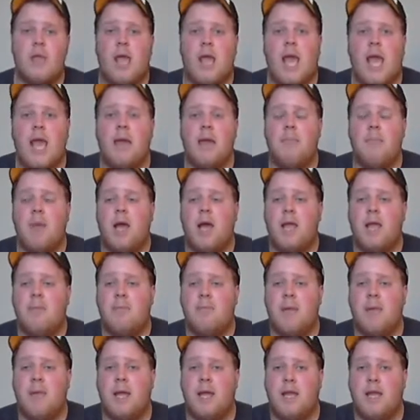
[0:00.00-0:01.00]
And in my
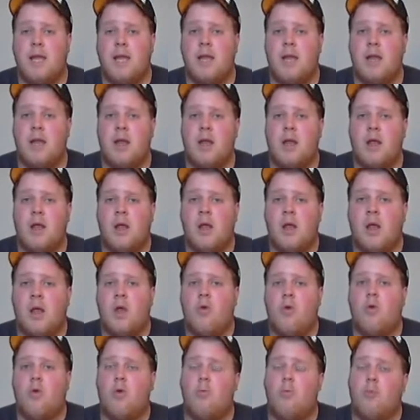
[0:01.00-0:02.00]
opinion,
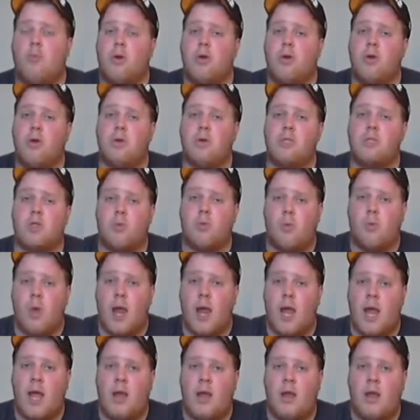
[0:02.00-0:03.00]
Roberto
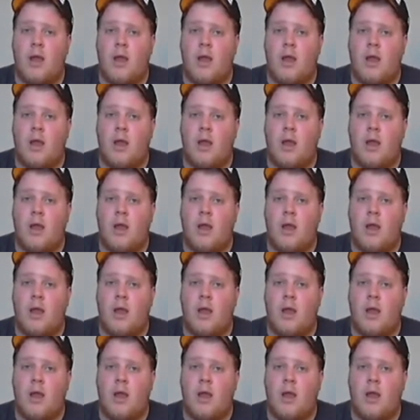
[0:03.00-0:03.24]
Duran